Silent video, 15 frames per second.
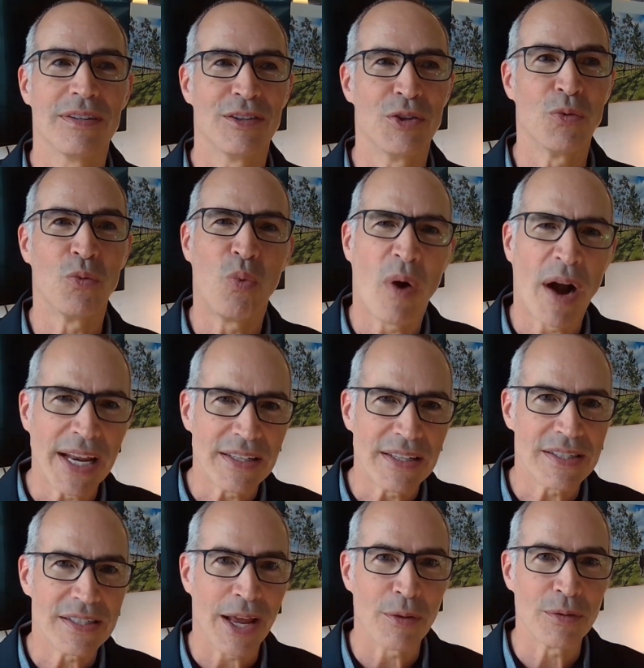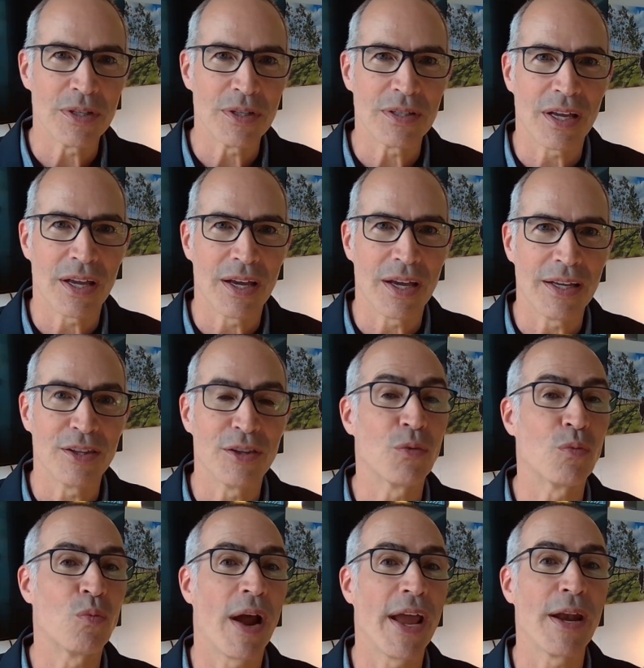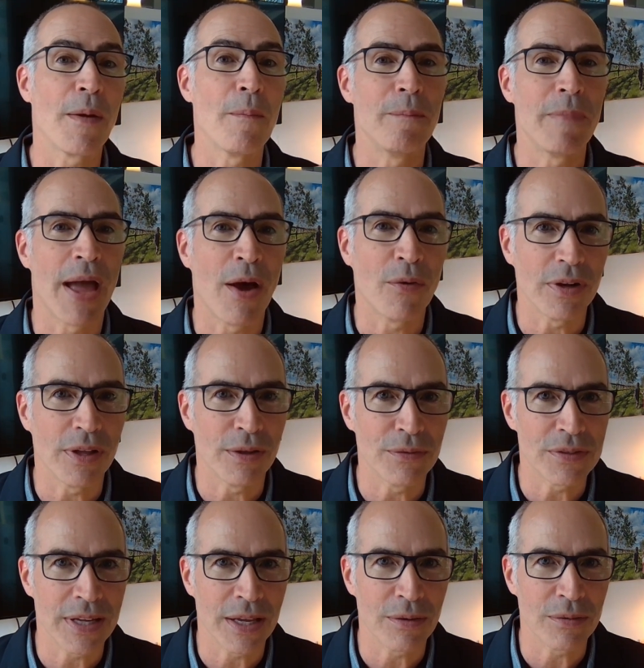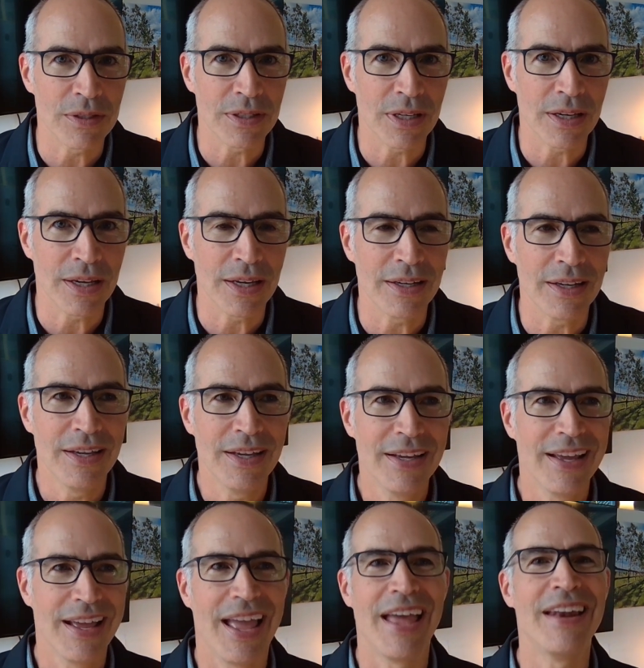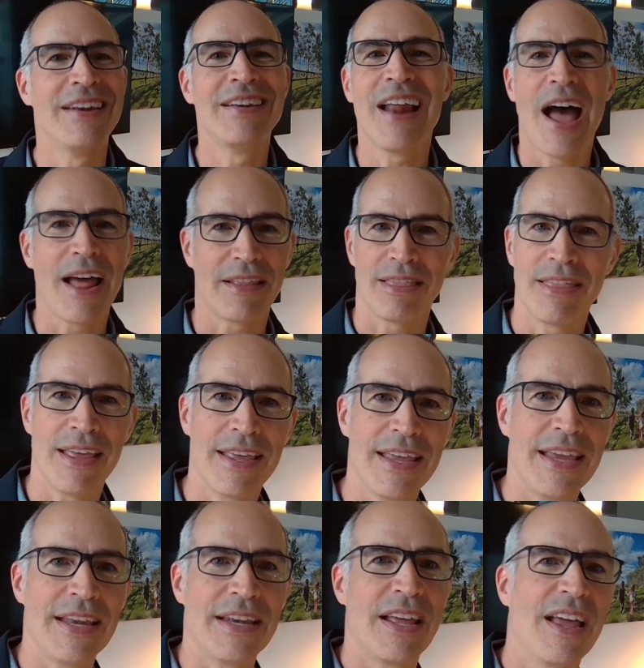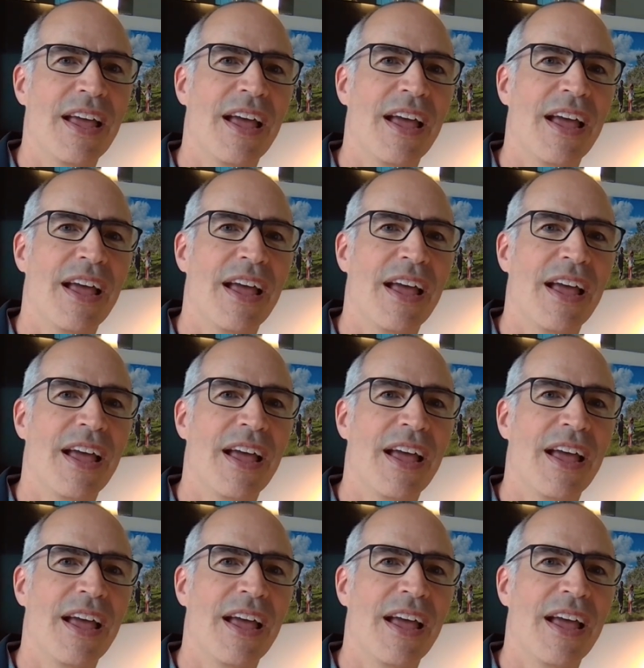the right sound design, the right amount of sound design, and not thinking,